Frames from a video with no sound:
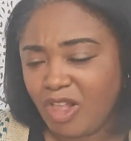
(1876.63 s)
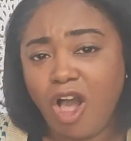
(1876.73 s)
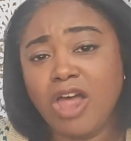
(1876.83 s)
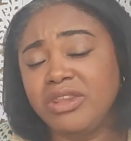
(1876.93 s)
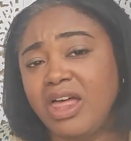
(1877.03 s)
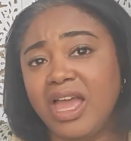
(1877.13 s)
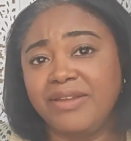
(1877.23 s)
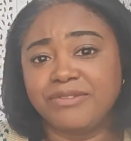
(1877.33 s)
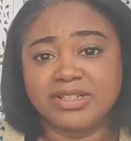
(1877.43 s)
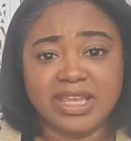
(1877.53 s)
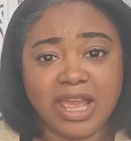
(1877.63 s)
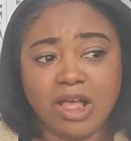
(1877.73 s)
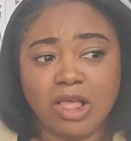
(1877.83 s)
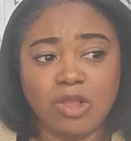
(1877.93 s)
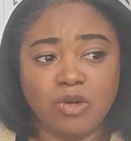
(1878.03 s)
online for
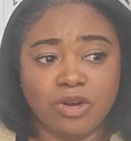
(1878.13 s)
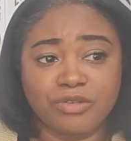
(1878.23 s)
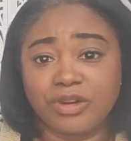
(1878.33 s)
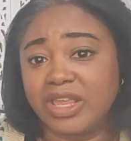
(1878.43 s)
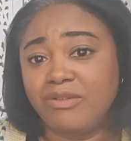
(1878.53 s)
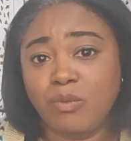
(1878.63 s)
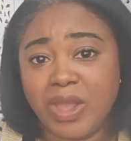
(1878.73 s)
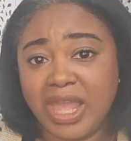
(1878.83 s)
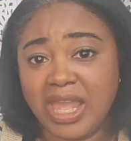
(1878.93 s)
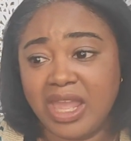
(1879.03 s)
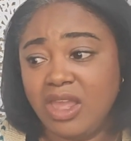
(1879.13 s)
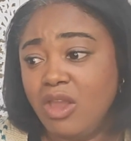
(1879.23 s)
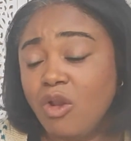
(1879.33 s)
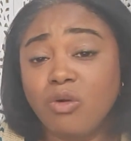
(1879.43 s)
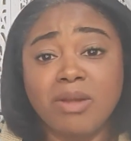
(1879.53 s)
sale or for giveaway,
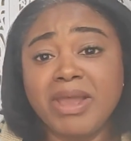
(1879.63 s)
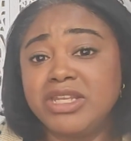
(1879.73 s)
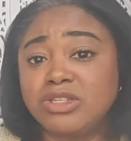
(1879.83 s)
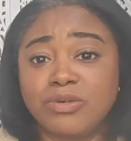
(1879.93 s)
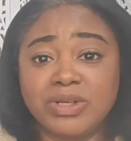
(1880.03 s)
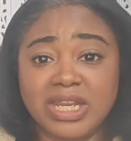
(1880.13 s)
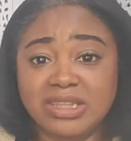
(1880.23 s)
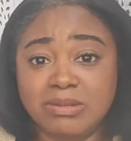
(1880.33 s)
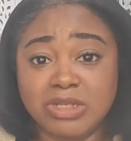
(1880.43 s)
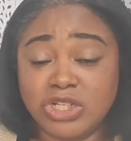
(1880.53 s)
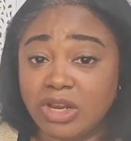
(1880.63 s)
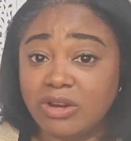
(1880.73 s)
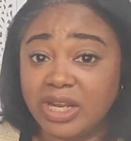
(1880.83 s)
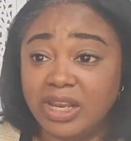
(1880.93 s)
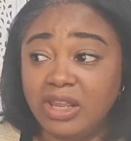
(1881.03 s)
or I might donate them to
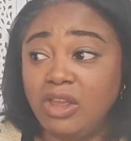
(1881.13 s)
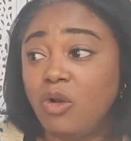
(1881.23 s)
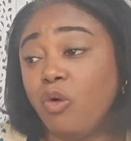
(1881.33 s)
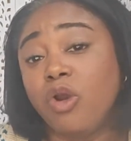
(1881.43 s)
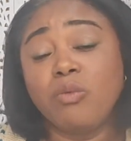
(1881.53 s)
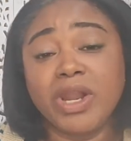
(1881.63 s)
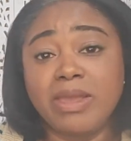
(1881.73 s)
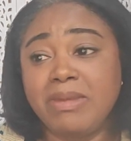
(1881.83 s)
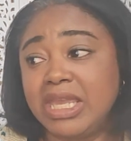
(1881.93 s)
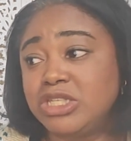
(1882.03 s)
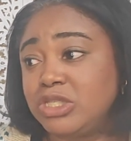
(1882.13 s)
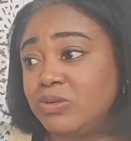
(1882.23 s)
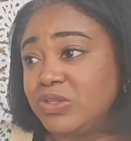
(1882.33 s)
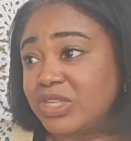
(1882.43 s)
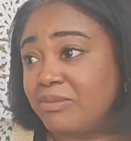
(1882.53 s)
charity. Or what I may do
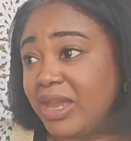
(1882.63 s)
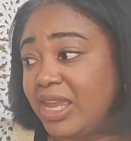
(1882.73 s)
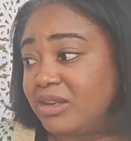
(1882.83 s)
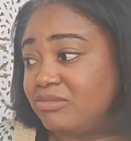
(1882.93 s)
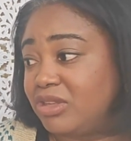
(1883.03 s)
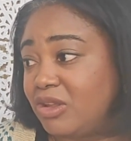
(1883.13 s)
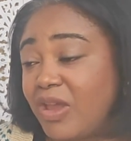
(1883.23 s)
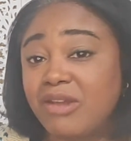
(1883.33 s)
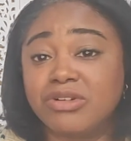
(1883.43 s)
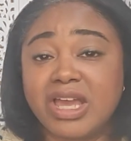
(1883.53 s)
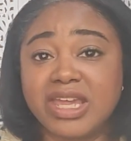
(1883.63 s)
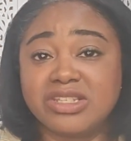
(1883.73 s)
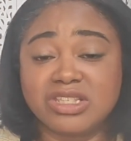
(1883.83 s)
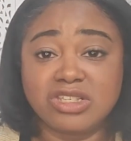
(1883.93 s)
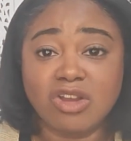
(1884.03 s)
is I might, you know,
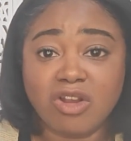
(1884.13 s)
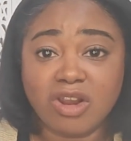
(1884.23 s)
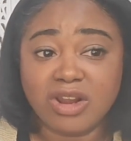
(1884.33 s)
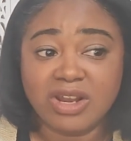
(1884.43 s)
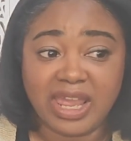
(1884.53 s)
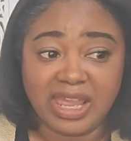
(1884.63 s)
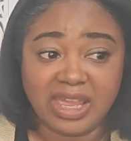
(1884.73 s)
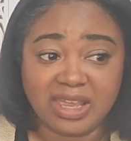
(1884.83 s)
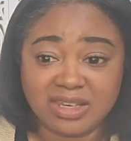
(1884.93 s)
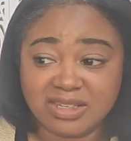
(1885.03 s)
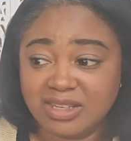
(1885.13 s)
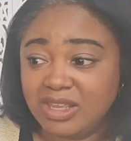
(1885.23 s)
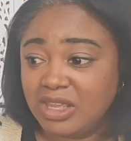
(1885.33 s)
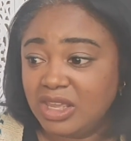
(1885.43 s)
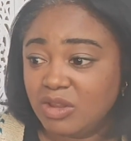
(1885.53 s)
advertise the yarn and
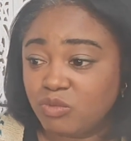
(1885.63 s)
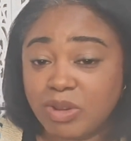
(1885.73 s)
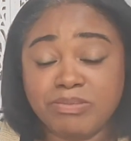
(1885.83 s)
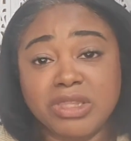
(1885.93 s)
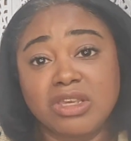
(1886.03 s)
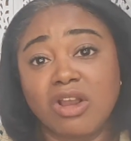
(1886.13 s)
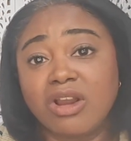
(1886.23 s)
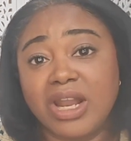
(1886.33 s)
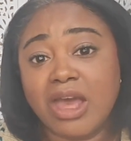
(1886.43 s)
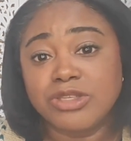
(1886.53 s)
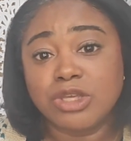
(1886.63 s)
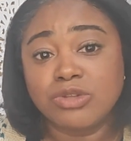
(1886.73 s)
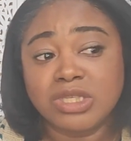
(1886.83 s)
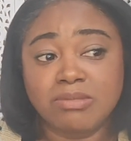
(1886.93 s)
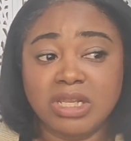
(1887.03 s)
rip the yarn out so
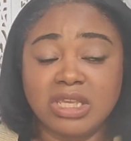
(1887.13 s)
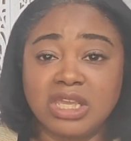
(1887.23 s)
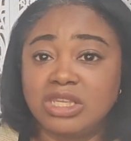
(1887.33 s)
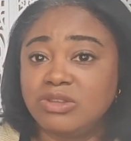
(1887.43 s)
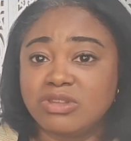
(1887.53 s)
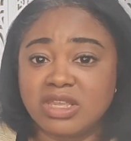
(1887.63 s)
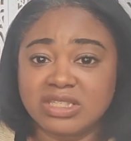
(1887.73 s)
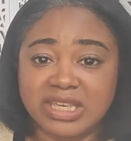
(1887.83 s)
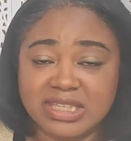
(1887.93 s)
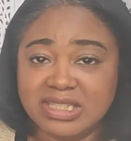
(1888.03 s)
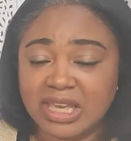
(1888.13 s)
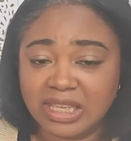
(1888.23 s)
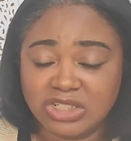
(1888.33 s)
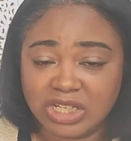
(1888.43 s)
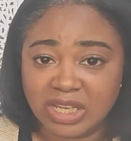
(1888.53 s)
somebody can use it as like a
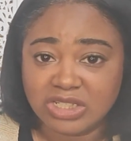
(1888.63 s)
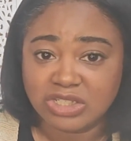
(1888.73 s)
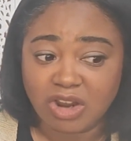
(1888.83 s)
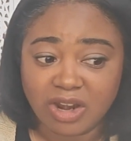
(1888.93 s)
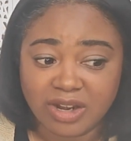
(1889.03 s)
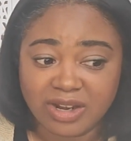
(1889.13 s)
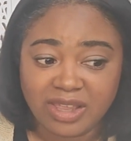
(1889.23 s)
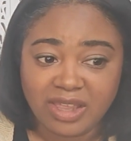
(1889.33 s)
second chance yarn.